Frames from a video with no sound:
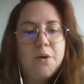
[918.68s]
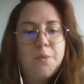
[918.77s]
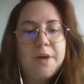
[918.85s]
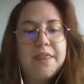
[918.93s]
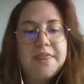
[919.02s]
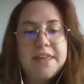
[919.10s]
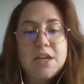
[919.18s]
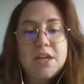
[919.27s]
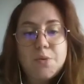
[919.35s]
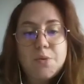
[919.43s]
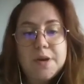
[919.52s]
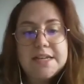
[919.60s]
With the
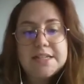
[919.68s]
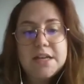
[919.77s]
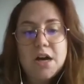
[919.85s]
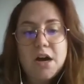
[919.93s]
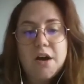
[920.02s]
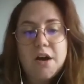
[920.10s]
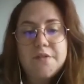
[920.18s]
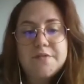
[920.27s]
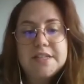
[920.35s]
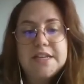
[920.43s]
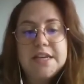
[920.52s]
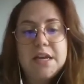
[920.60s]
increase of
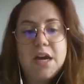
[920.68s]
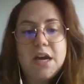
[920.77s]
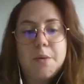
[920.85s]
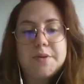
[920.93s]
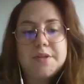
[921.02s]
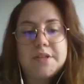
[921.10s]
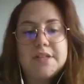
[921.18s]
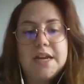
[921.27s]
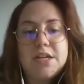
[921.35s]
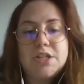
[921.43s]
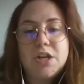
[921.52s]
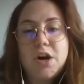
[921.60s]
the
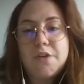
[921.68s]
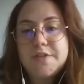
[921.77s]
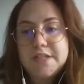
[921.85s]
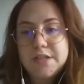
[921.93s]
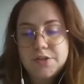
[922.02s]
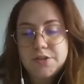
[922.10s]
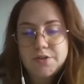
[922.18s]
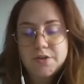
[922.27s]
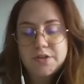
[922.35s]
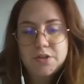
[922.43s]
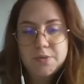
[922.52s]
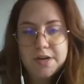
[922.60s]
percentage of CO2
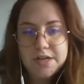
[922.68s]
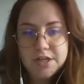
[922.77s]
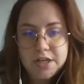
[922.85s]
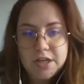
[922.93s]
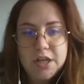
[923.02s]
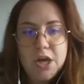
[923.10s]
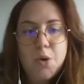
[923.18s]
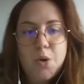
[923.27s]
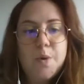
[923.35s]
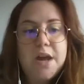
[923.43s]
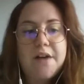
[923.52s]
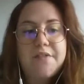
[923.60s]
concentration,
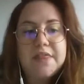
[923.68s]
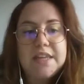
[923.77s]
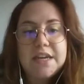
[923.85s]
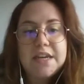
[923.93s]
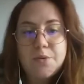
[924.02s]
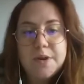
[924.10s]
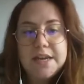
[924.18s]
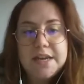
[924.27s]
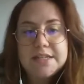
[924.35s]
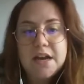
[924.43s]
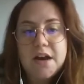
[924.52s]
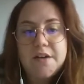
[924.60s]
we have an
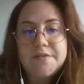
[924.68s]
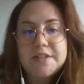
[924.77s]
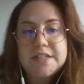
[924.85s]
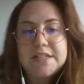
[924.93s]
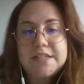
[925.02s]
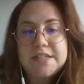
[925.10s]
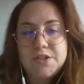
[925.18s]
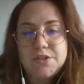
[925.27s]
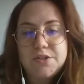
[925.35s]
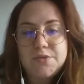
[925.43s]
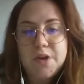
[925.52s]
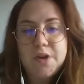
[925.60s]
increase of the
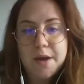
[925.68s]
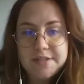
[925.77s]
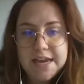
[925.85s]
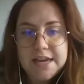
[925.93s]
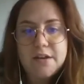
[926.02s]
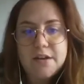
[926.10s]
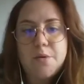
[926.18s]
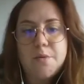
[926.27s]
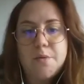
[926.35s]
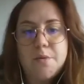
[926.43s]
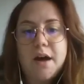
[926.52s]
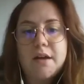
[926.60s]
CO2 uptake
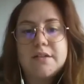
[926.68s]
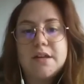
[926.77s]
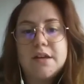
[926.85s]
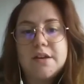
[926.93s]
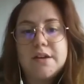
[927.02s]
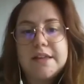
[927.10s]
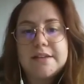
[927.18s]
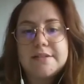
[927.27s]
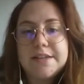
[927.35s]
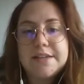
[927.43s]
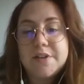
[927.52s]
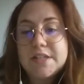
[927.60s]
around
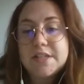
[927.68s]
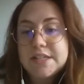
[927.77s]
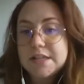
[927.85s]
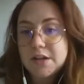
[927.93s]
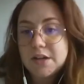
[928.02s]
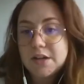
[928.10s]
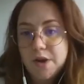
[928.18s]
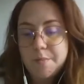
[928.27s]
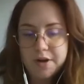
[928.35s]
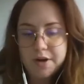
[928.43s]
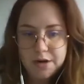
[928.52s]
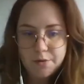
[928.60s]
17
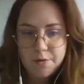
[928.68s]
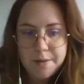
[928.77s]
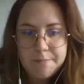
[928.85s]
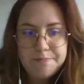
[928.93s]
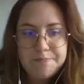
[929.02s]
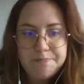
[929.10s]
grams per kilogram.